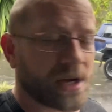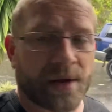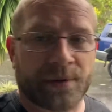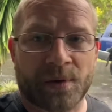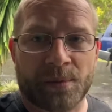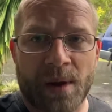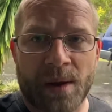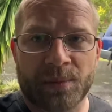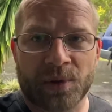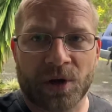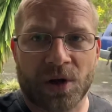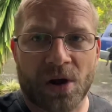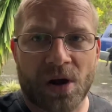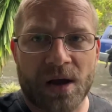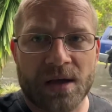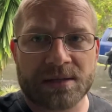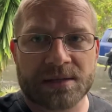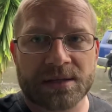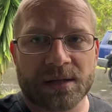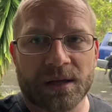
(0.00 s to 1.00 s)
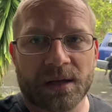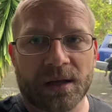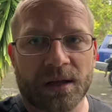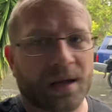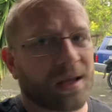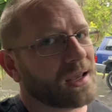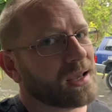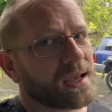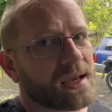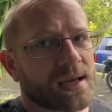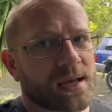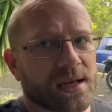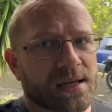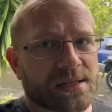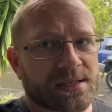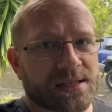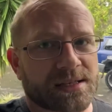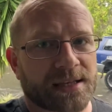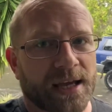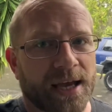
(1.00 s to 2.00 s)
and remember guys,
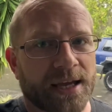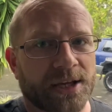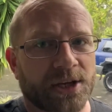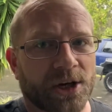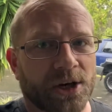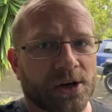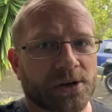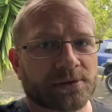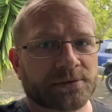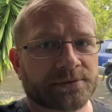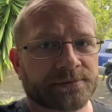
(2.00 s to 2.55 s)
stay cool.